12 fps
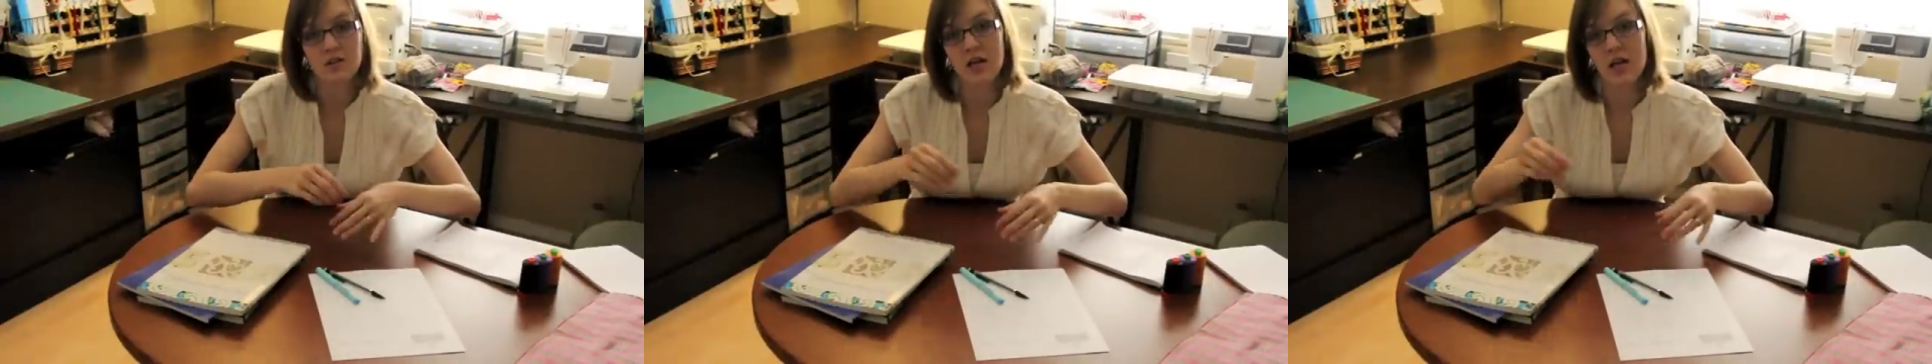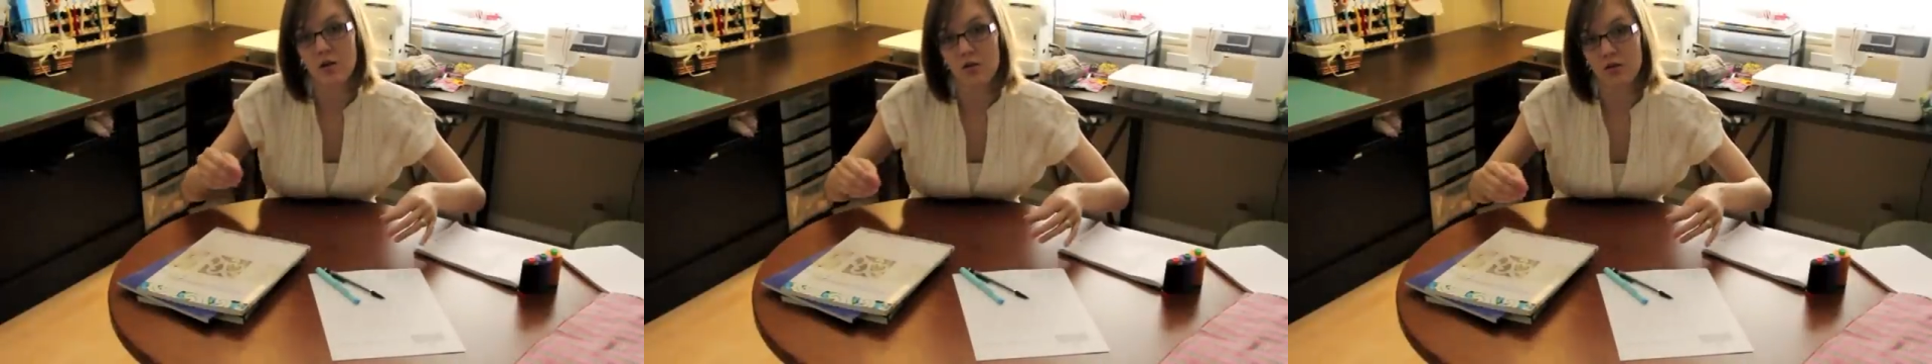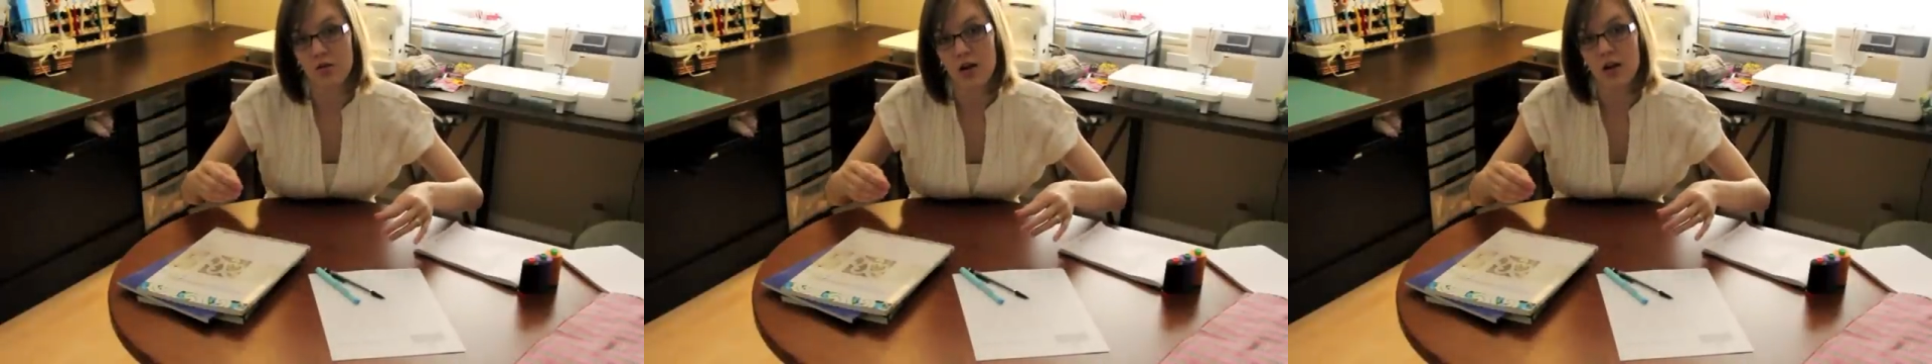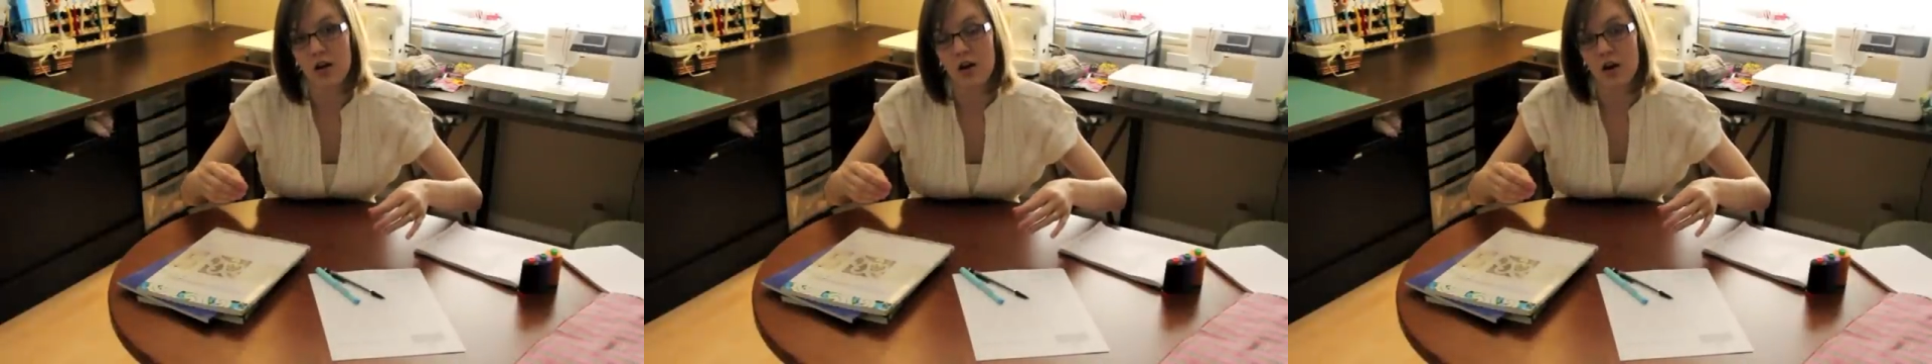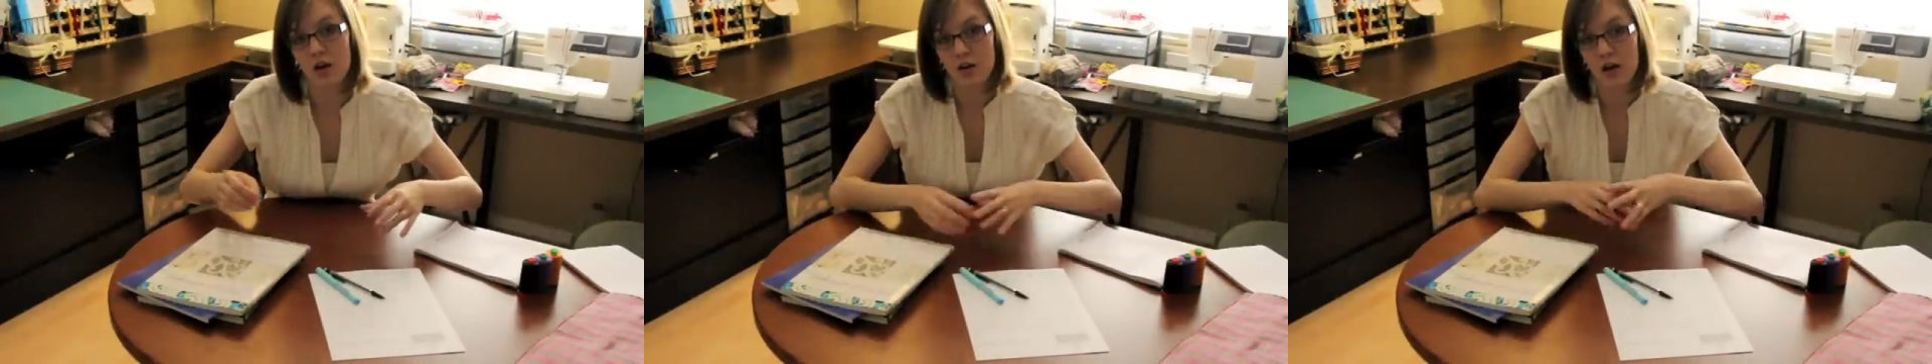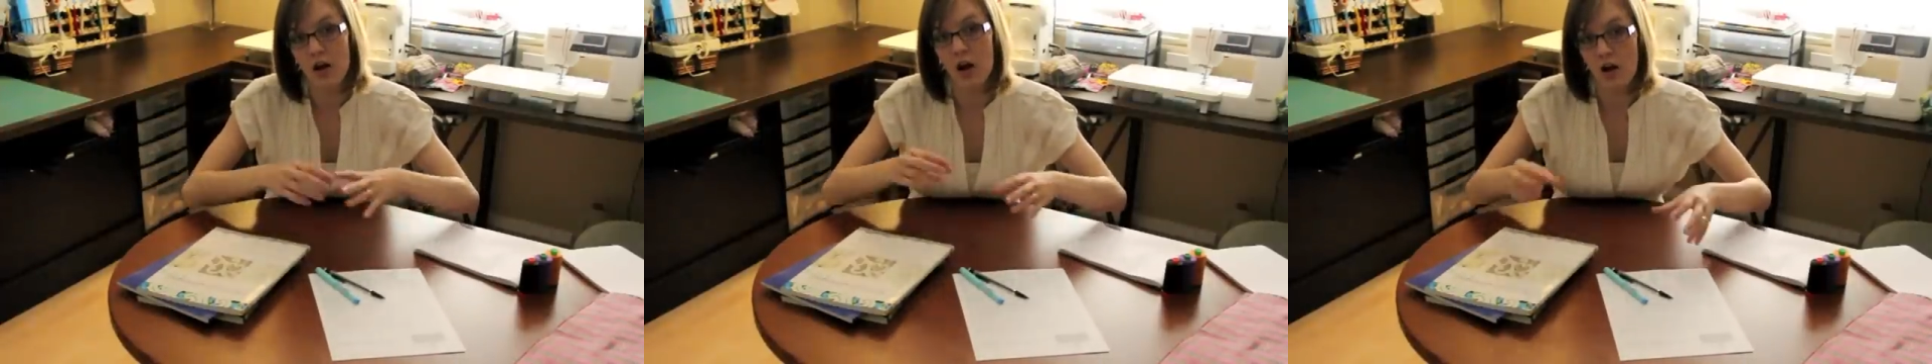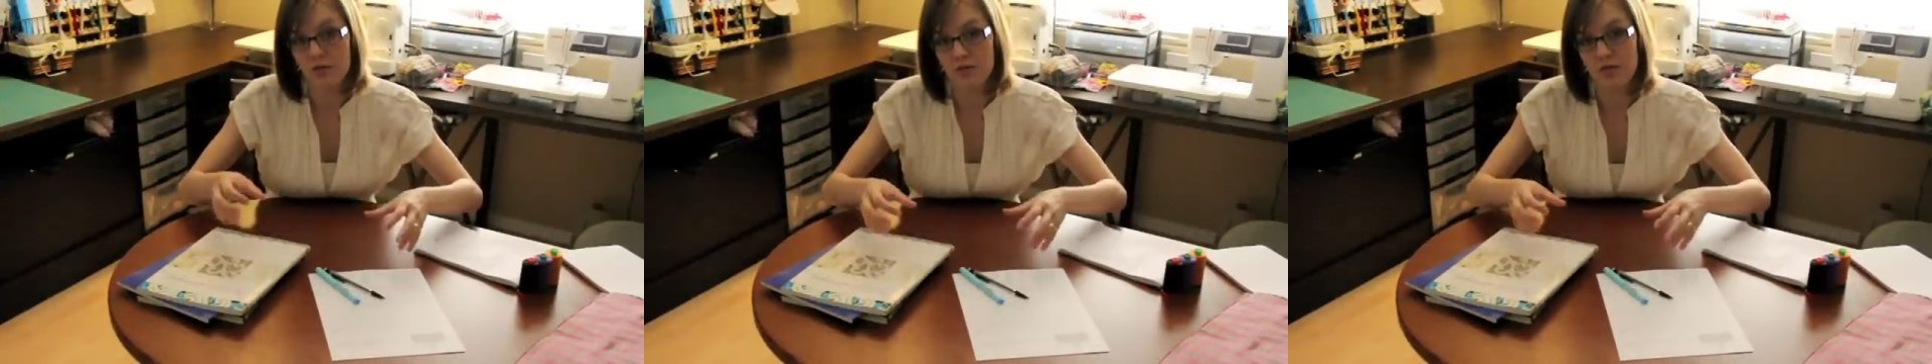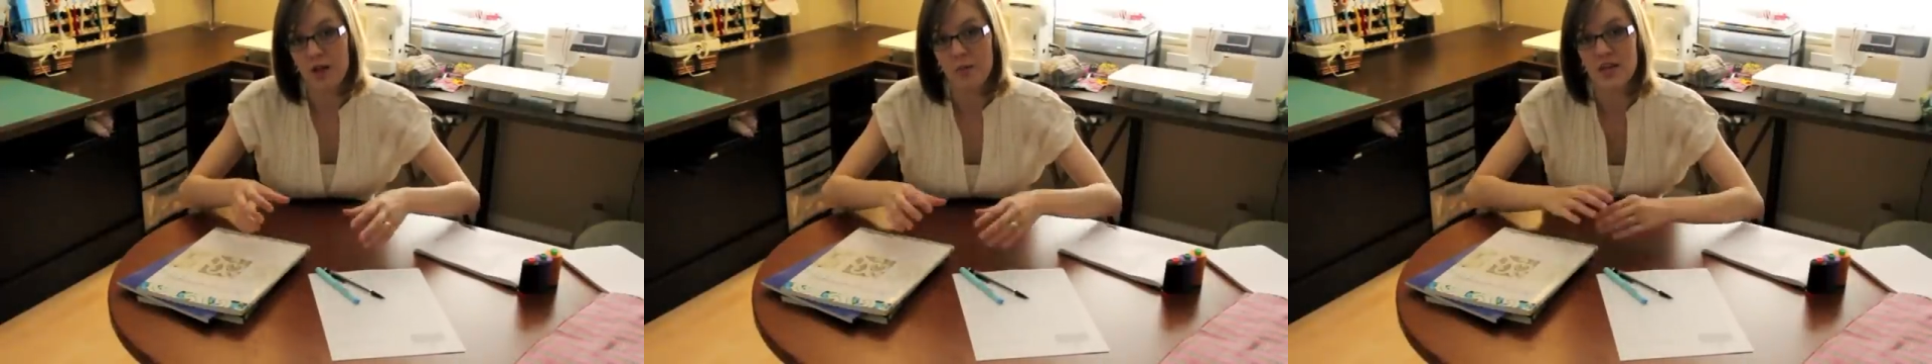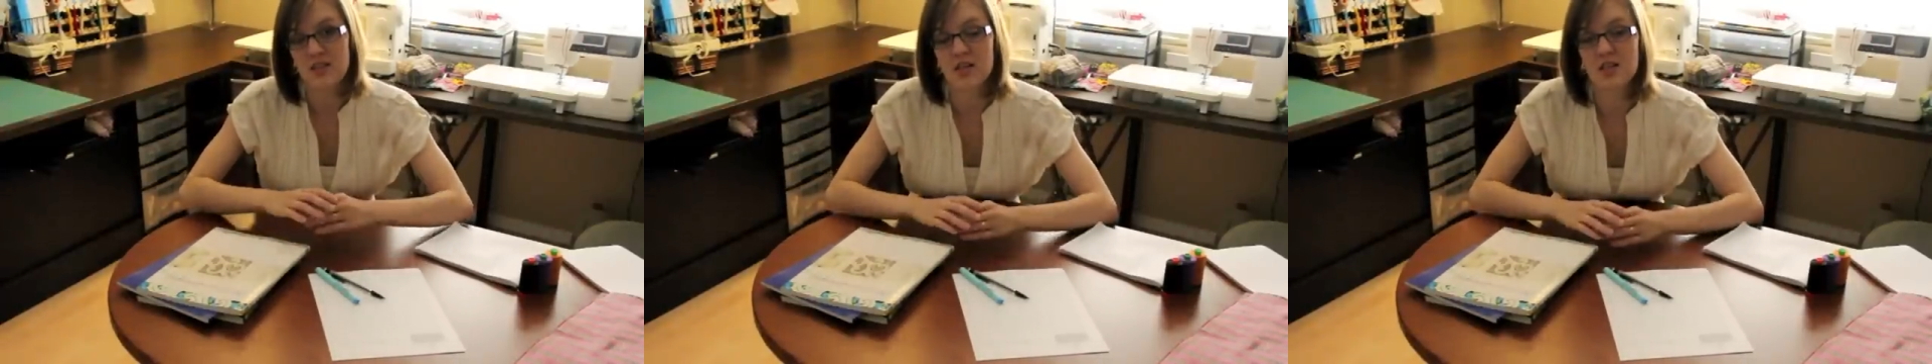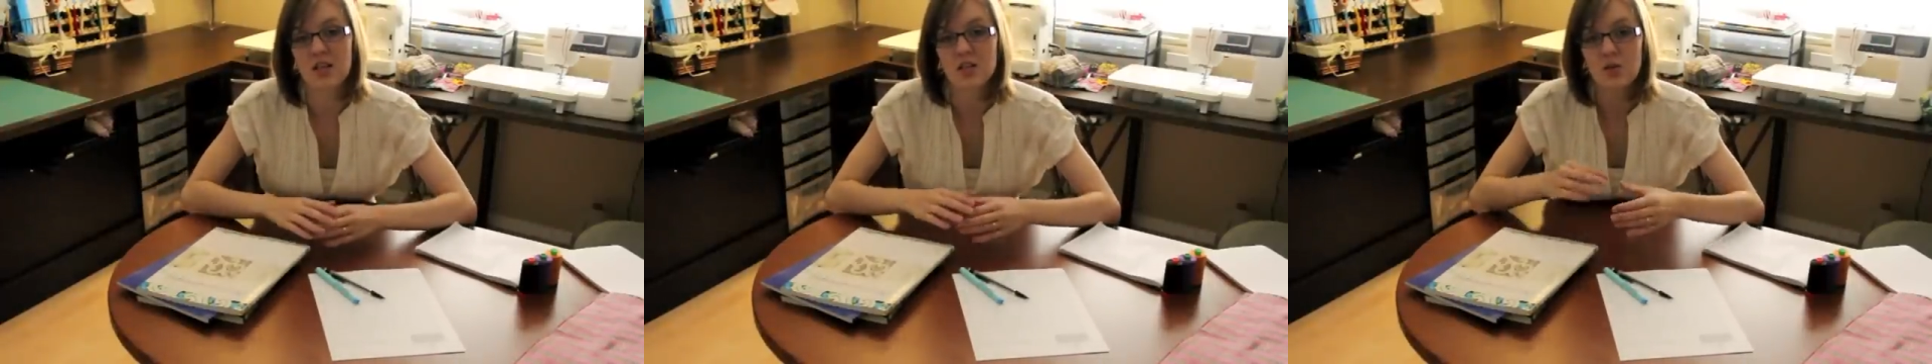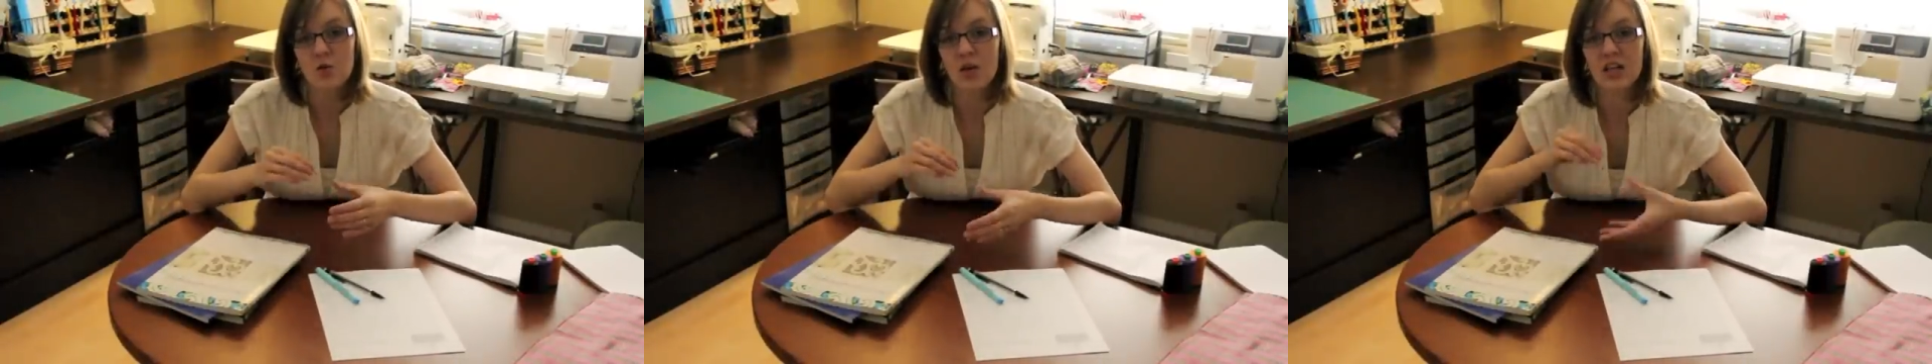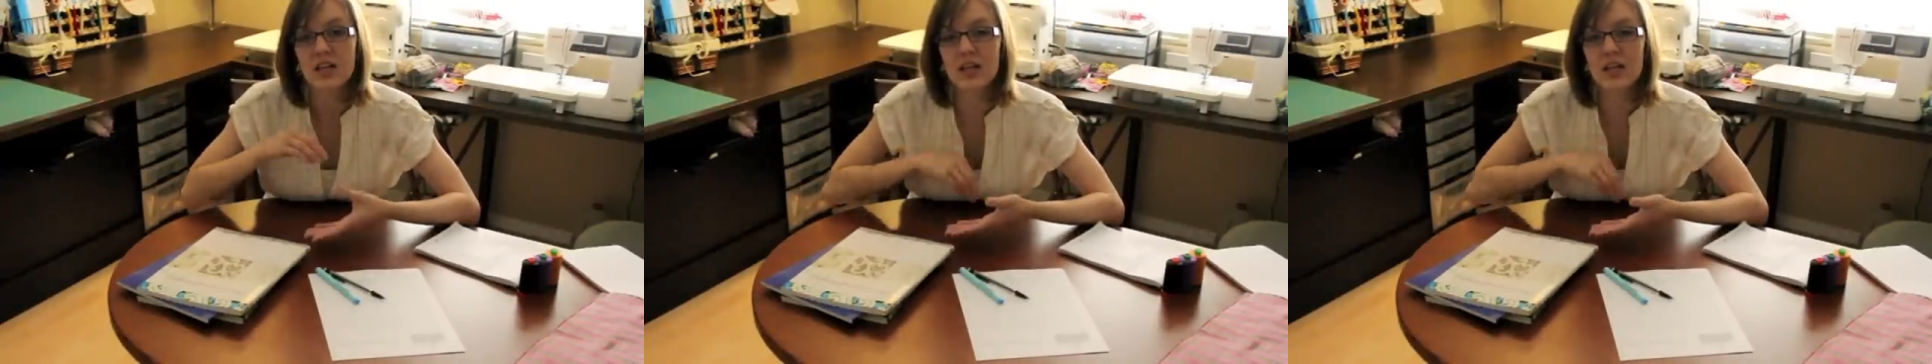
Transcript: take your thread off, if that makes any sense. You want to